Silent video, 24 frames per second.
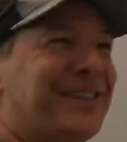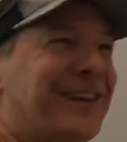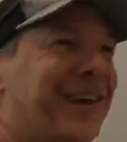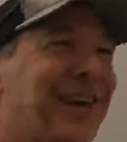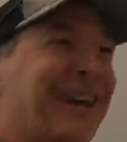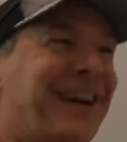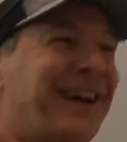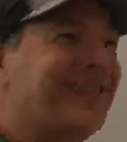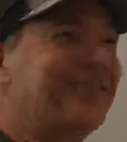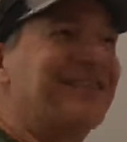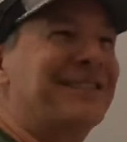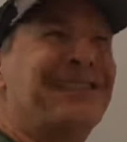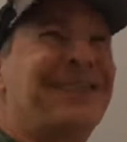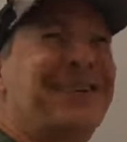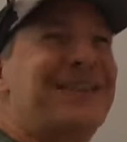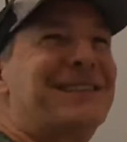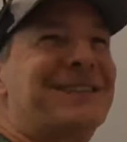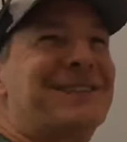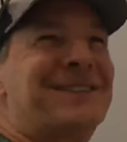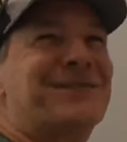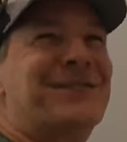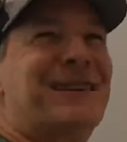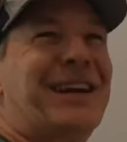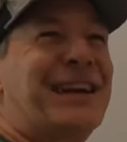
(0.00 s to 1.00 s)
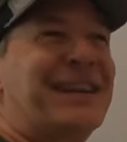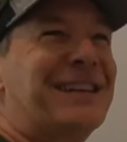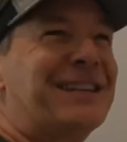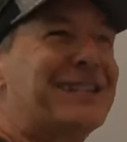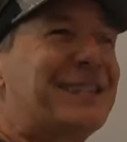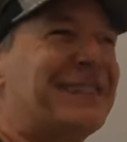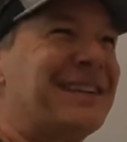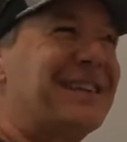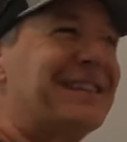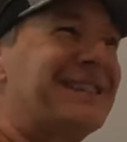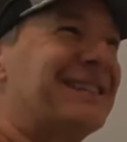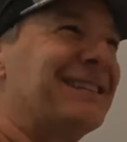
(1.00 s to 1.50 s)
You're like, that doesn't make any
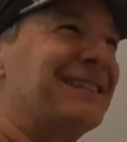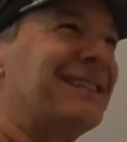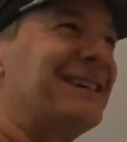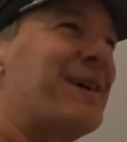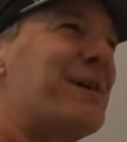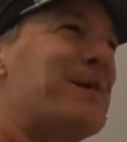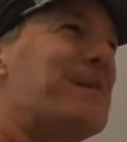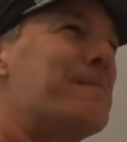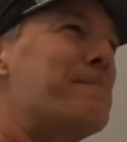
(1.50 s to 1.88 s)
sense.